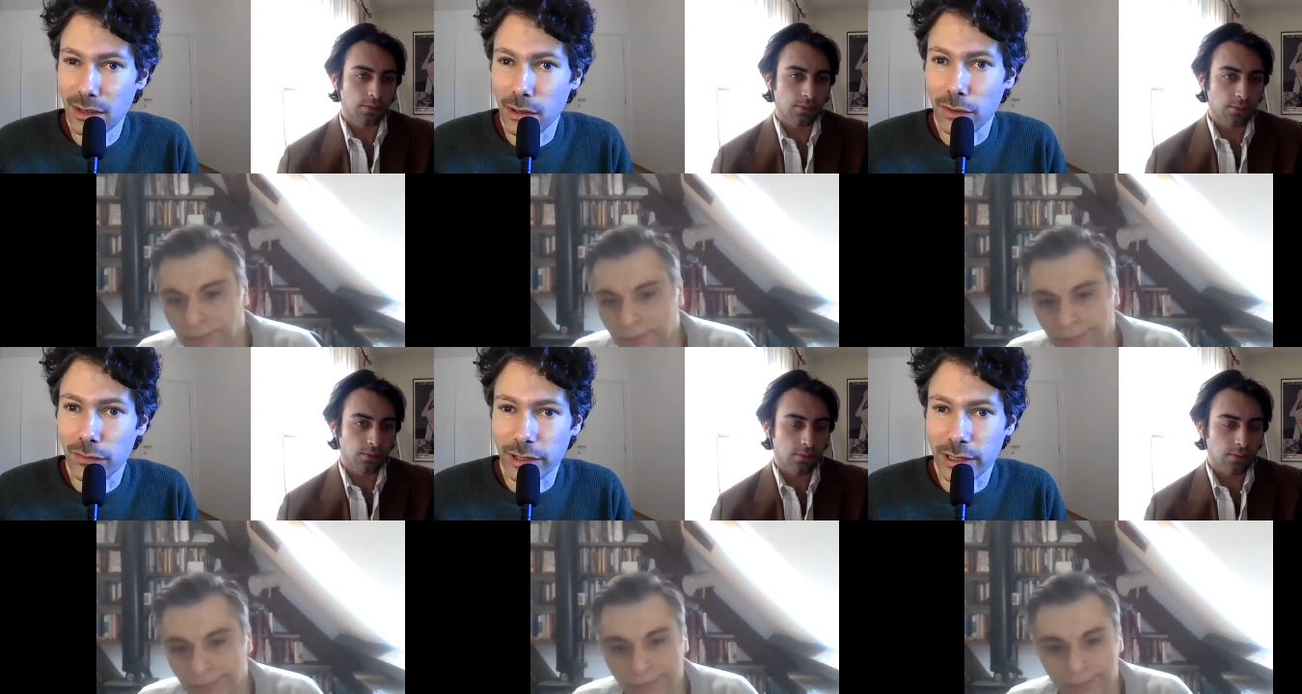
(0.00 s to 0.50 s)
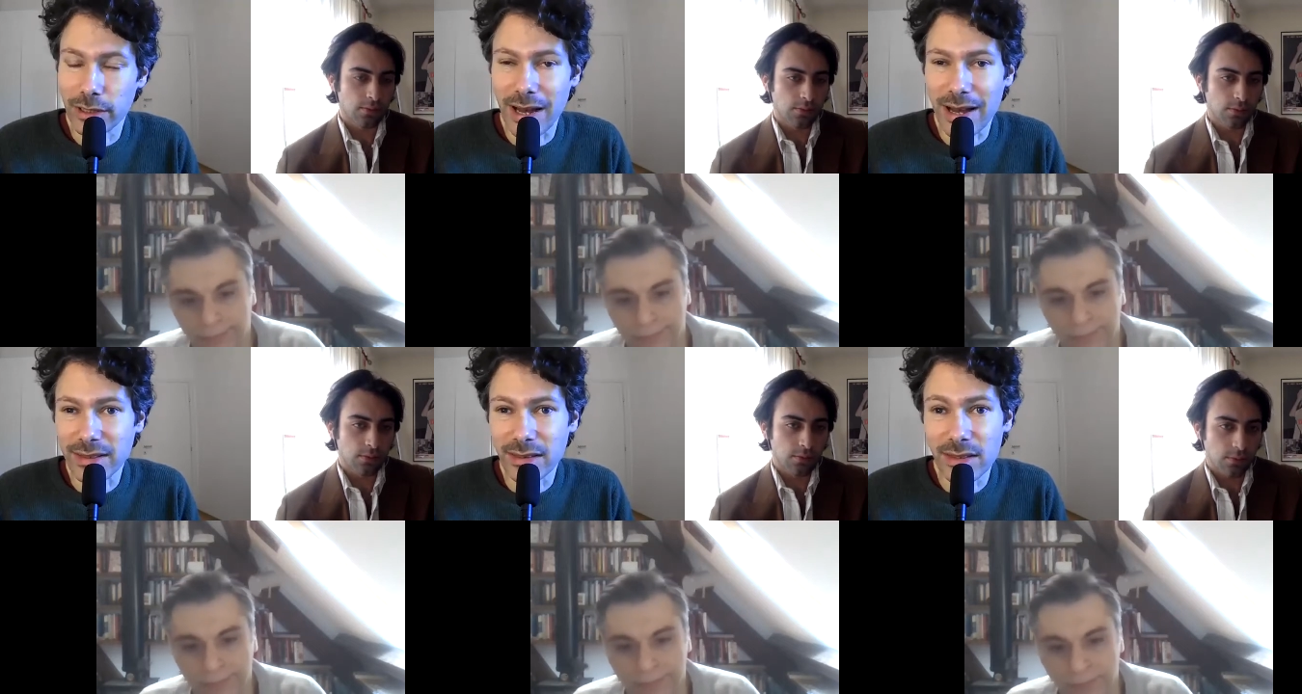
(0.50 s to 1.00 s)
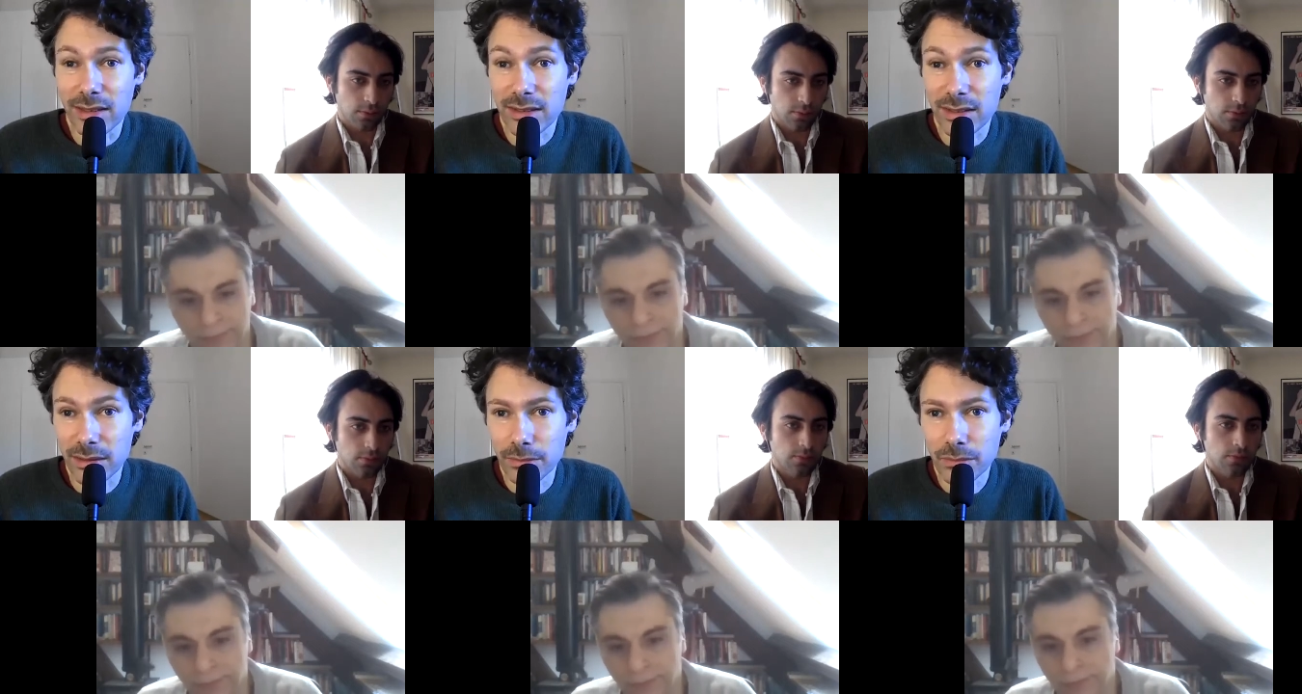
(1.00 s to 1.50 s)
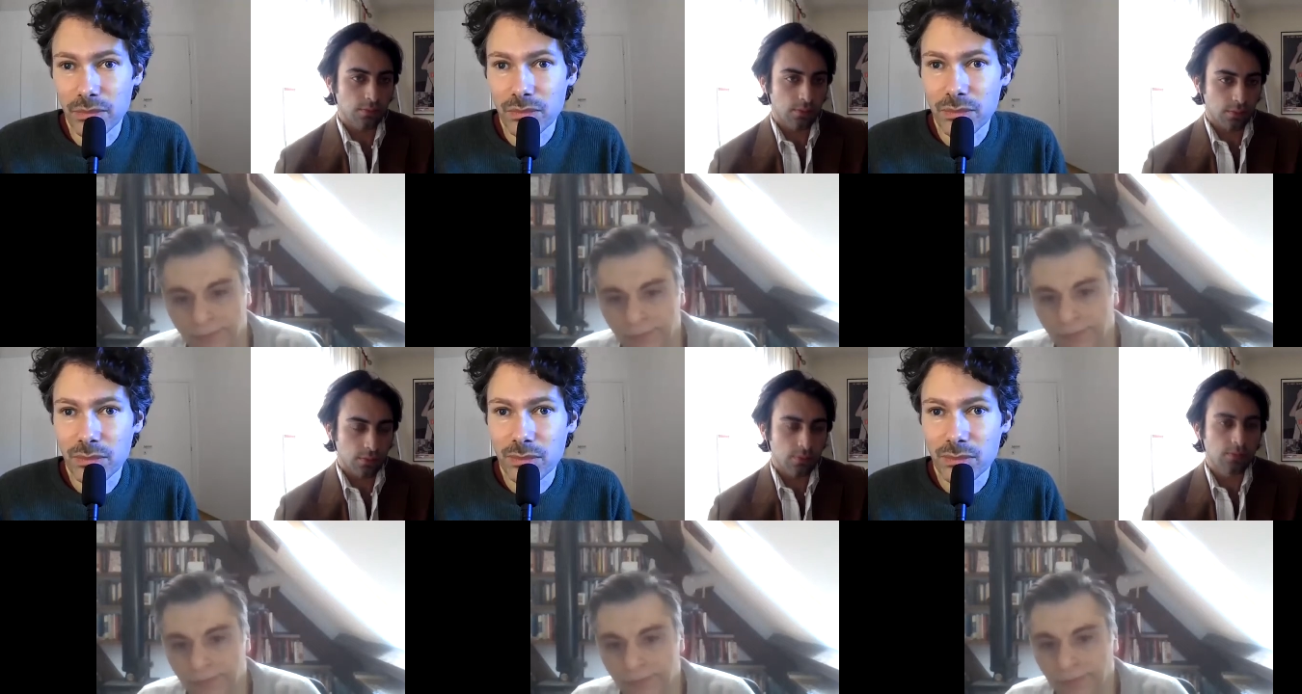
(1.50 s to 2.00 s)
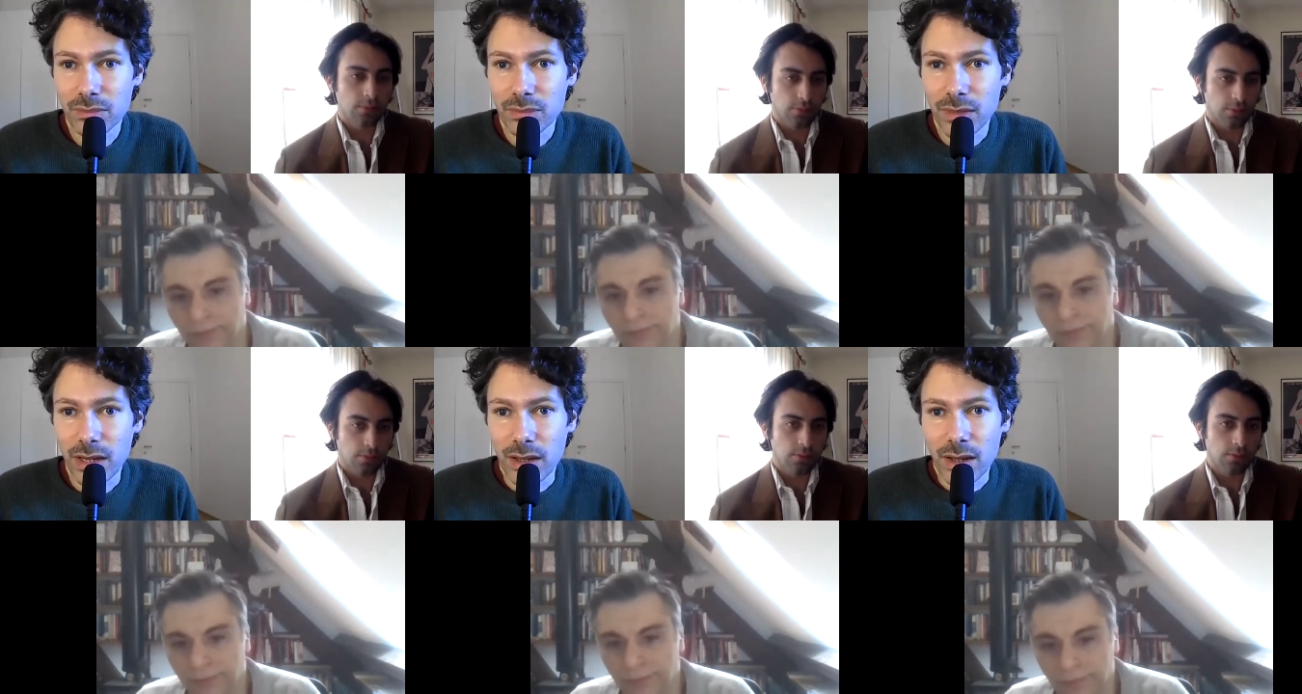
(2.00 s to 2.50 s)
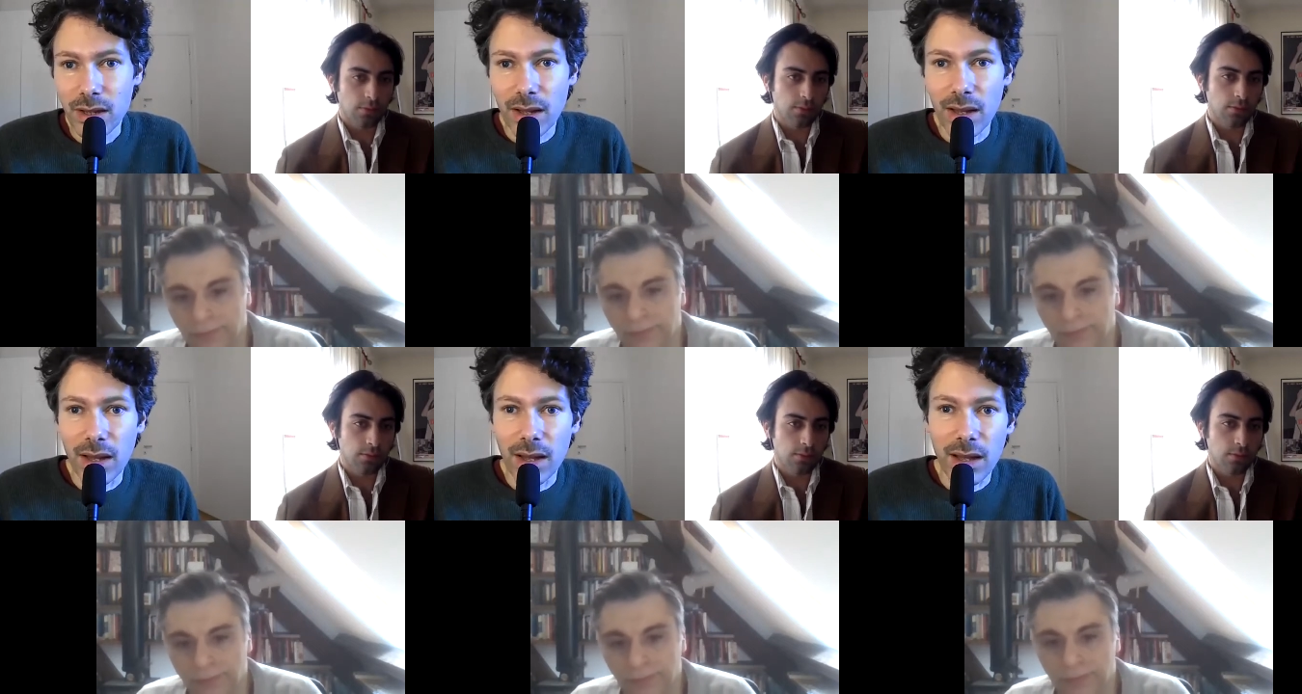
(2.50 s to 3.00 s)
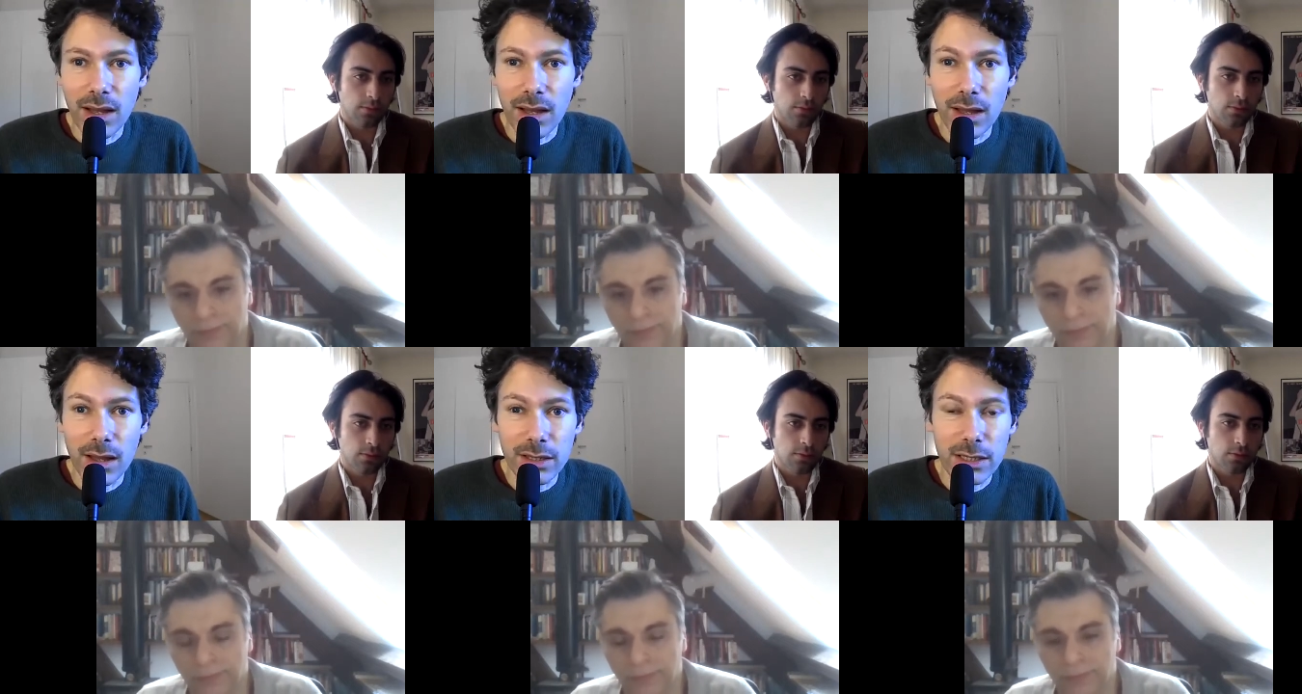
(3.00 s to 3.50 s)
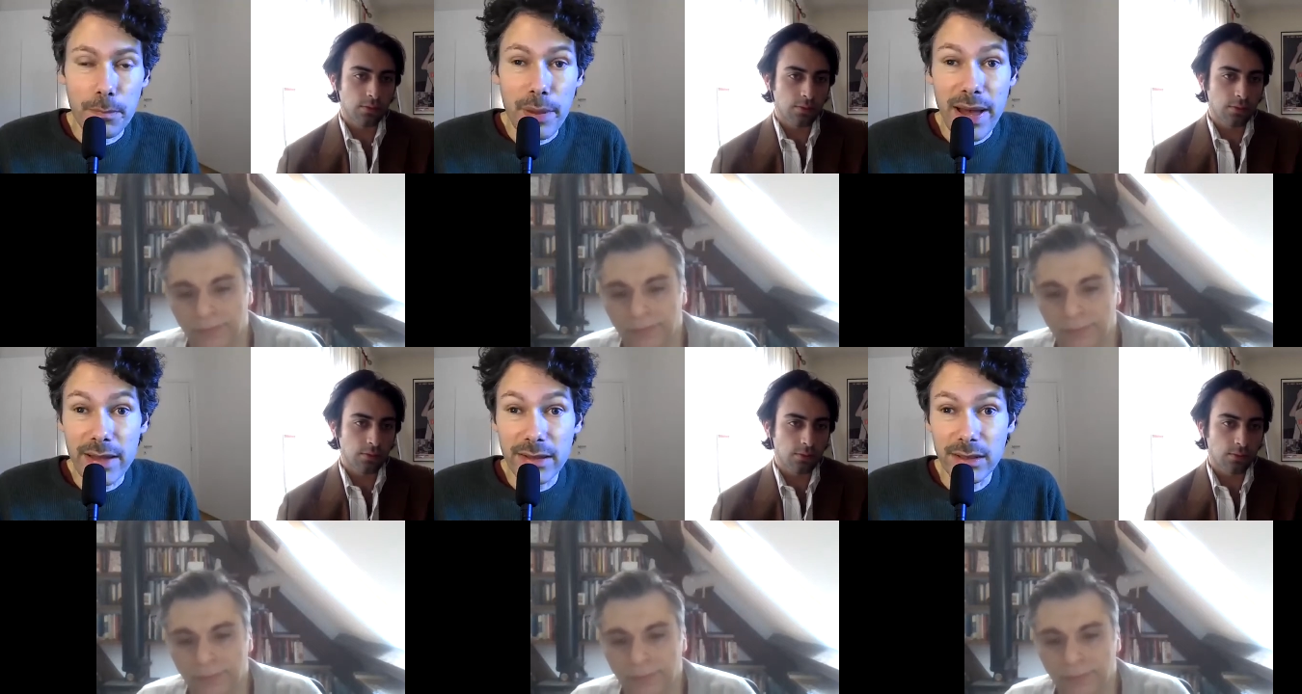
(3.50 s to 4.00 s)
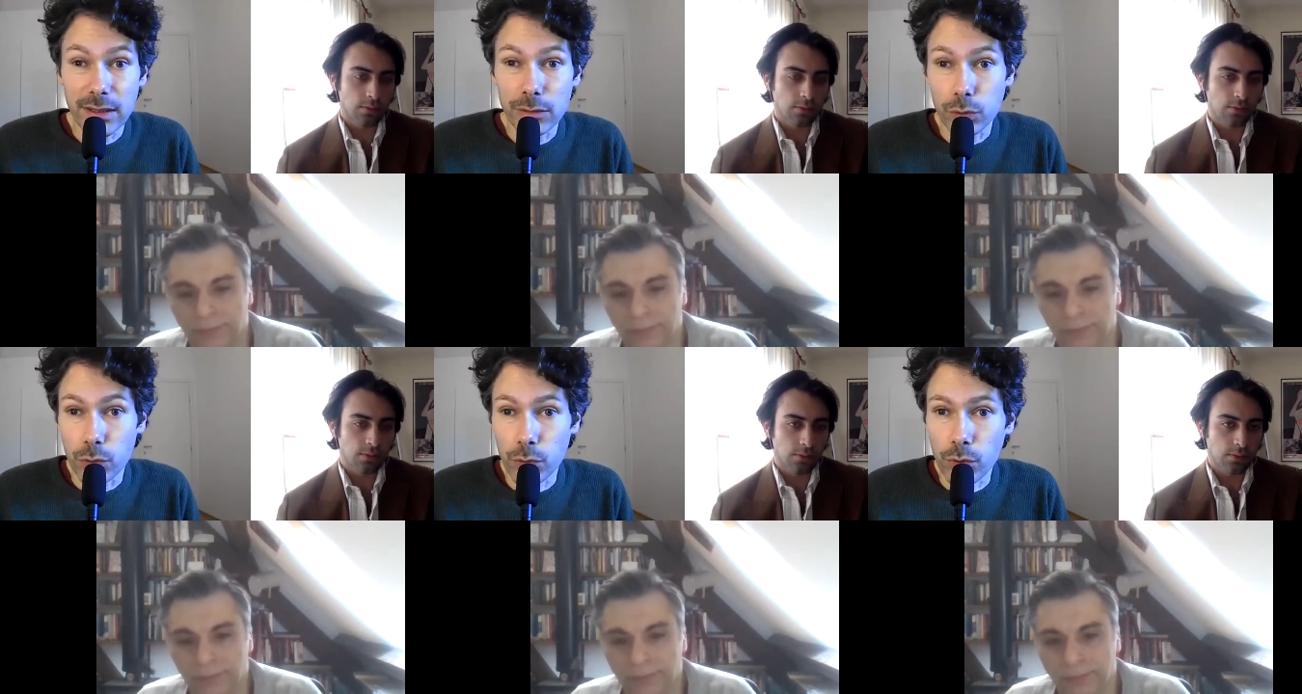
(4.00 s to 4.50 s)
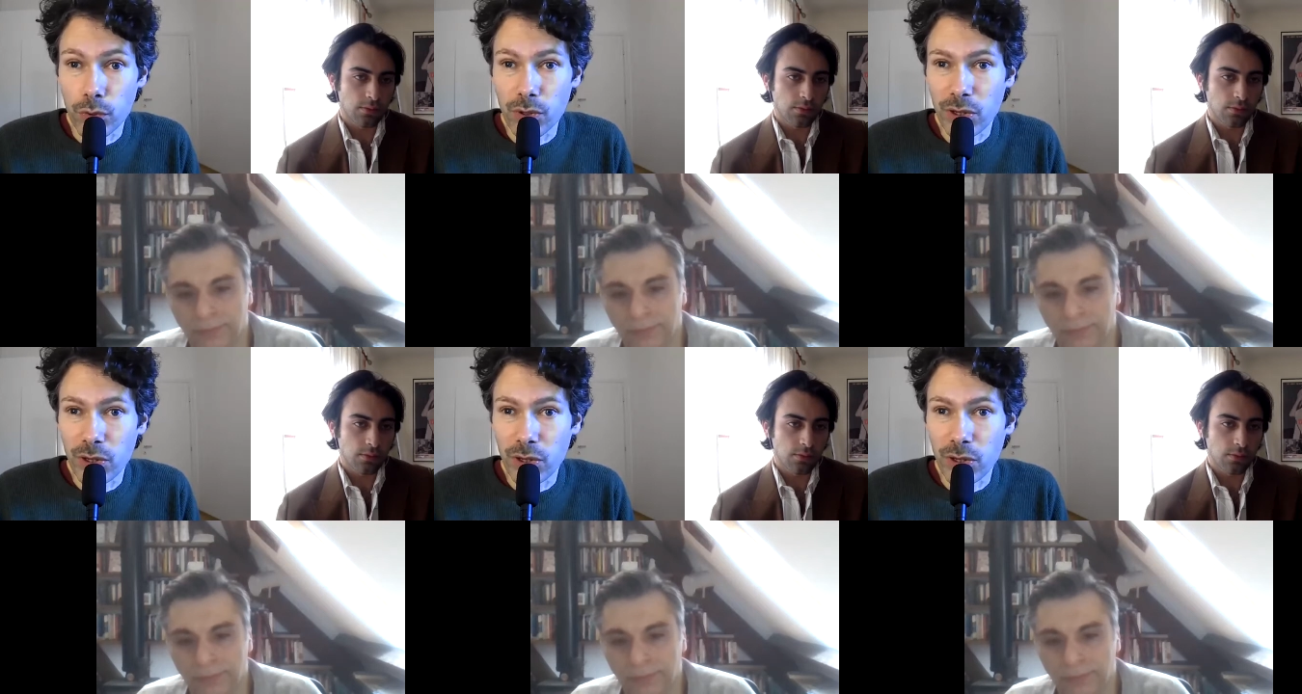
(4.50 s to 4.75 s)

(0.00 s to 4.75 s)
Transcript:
Speaker 1: of the 90s, uh, he passed through